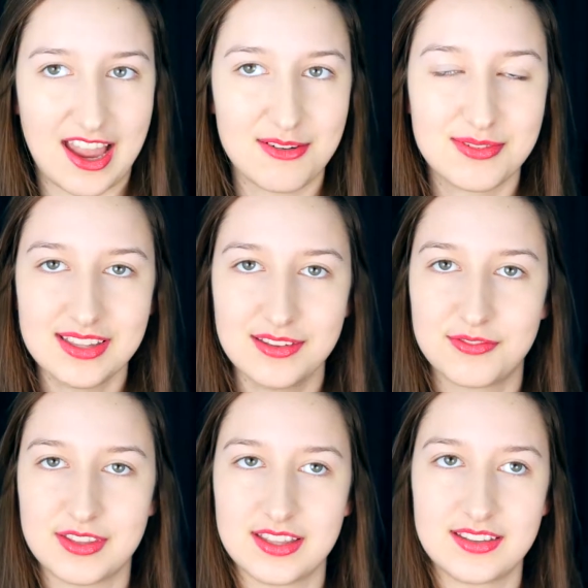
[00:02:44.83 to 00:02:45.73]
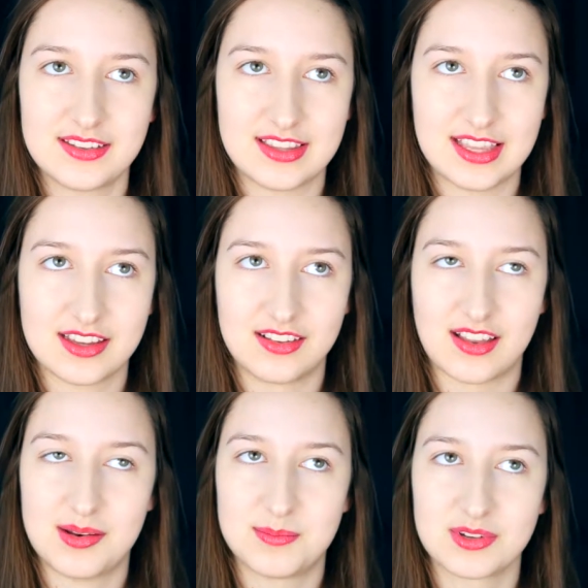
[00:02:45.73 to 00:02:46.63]
I really feel like a
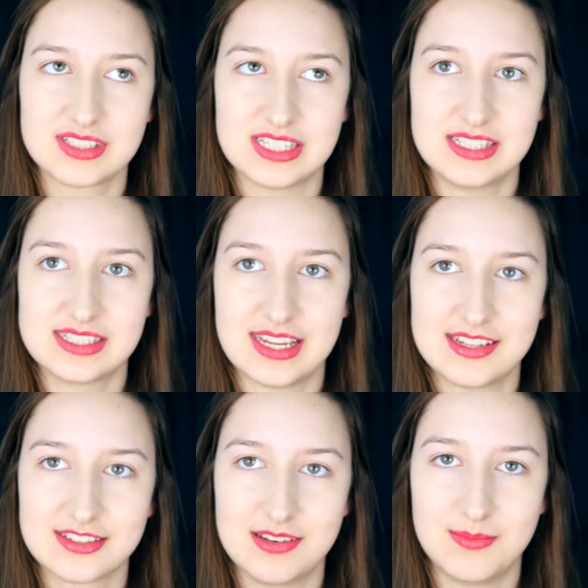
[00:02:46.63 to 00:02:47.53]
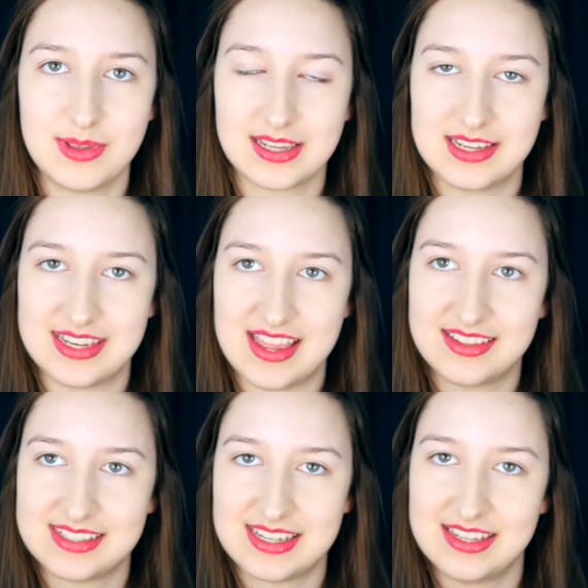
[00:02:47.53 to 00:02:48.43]
lot of books these days can be
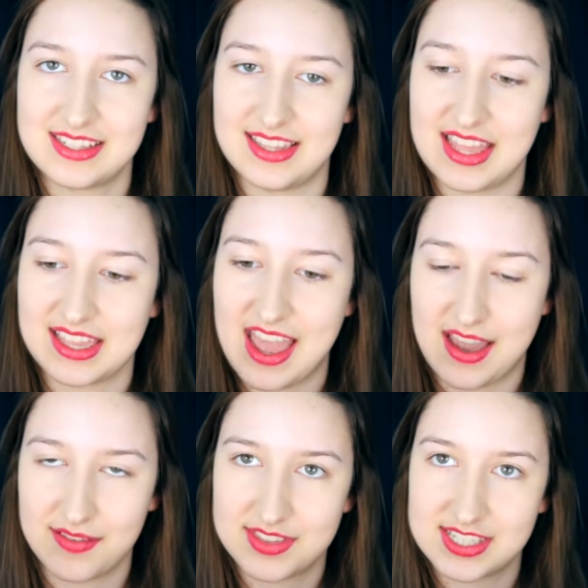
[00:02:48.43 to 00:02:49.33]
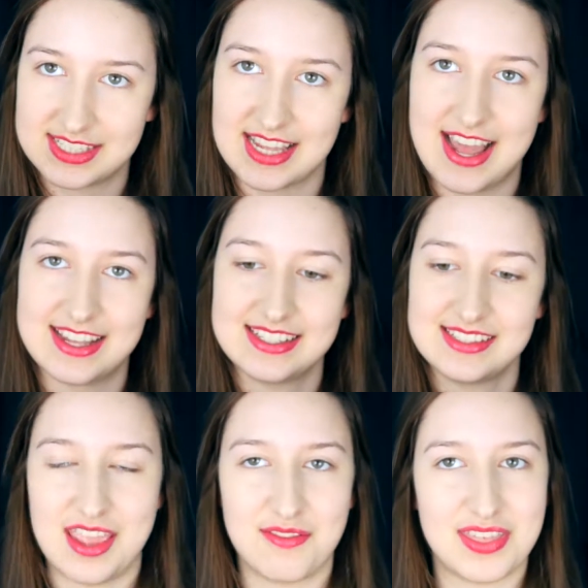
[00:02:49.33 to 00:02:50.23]
condensed into like half the size
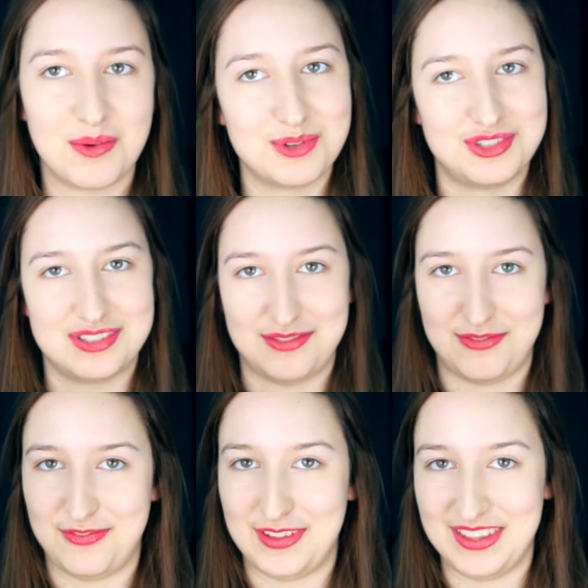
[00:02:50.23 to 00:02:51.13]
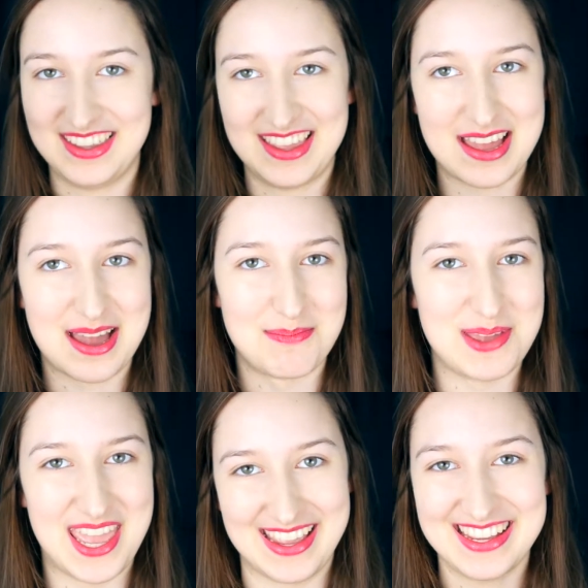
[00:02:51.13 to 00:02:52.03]
if they would just fill a
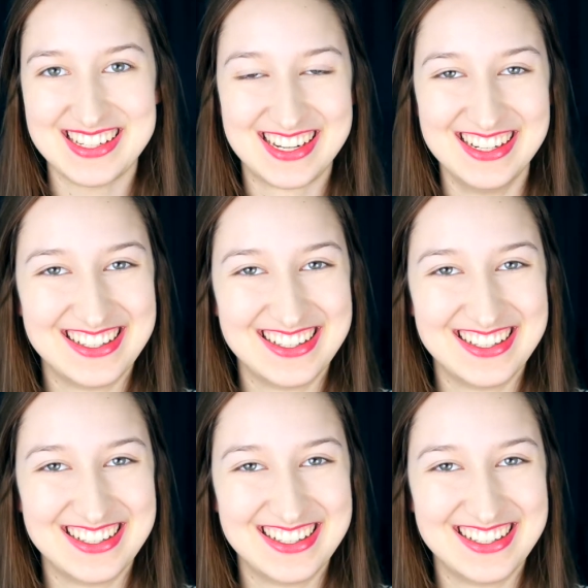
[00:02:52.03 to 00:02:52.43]
page.